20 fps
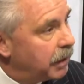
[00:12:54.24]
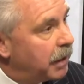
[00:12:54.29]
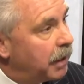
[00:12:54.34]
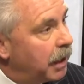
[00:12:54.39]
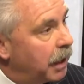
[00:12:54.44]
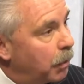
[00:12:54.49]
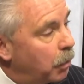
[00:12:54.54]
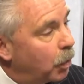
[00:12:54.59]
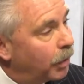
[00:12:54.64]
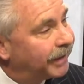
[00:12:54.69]

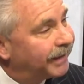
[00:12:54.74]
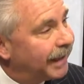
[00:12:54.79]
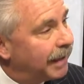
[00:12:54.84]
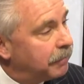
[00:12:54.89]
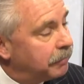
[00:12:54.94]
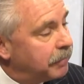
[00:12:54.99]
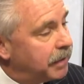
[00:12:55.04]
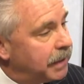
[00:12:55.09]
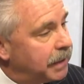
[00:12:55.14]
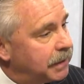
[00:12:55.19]
Okay. And what that
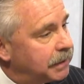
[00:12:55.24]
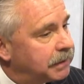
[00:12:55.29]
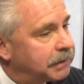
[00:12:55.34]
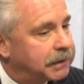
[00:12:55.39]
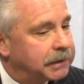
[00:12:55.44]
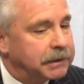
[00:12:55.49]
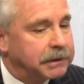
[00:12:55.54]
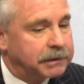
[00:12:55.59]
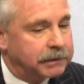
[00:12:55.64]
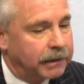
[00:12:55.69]
means
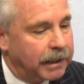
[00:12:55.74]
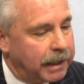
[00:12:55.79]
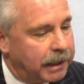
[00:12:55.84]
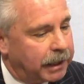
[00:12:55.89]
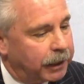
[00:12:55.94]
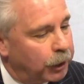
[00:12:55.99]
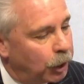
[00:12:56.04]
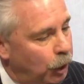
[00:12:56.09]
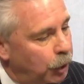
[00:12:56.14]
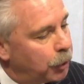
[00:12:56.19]
is they
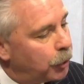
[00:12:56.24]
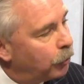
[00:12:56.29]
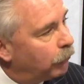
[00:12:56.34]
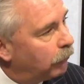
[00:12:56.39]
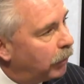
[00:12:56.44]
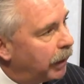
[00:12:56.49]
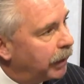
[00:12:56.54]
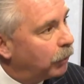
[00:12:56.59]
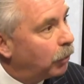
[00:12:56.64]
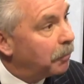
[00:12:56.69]
can
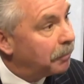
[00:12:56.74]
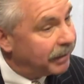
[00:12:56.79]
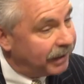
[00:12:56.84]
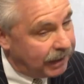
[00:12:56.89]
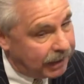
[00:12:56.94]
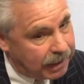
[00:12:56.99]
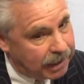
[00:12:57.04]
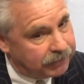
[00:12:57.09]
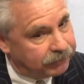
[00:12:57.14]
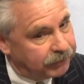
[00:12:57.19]
underwrite on
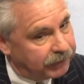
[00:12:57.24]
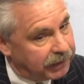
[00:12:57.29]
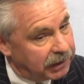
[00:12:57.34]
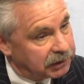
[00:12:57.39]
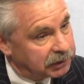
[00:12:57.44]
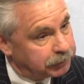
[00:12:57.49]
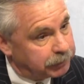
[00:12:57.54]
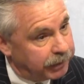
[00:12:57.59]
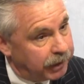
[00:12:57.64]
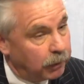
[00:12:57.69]
behalf of the
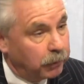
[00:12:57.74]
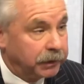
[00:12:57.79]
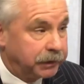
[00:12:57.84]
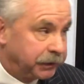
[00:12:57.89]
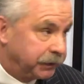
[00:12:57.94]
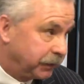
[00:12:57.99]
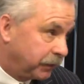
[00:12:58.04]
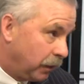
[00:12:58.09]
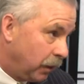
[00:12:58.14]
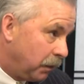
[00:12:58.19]
SBA, which
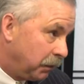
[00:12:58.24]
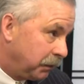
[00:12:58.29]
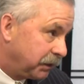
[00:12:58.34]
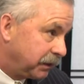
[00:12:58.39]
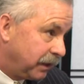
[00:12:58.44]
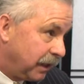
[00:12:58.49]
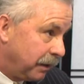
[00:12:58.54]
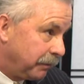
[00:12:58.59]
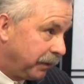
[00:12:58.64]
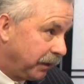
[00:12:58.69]
is closed
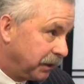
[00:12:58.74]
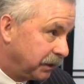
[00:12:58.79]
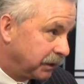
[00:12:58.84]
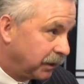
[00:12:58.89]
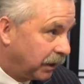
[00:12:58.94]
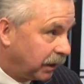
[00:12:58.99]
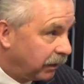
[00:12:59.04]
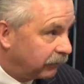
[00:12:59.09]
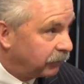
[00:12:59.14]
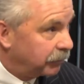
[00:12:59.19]
now because our
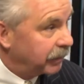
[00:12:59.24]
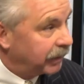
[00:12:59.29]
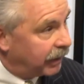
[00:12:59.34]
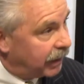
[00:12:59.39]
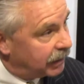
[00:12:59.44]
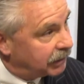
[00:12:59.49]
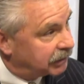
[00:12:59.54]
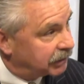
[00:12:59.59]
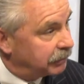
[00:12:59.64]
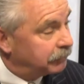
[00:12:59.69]
government
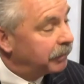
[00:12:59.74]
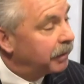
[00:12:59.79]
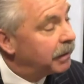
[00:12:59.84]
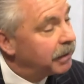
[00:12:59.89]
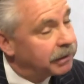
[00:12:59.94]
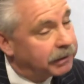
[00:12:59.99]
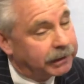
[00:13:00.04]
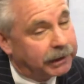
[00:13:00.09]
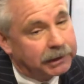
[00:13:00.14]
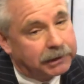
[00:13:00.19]
can't seem to
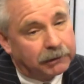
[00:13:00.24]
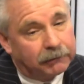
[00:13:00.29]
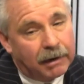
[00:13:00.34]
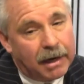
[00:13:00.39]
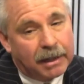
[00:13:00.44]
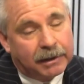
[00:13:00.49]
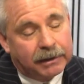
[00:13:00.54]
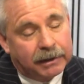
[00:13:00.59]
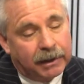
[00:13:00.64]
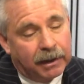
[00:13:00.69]
get their
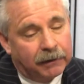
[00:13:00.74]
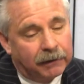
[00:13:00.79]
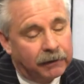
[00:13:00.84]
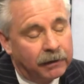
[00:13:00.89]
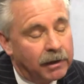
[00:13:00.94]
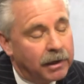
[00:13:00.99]
act together,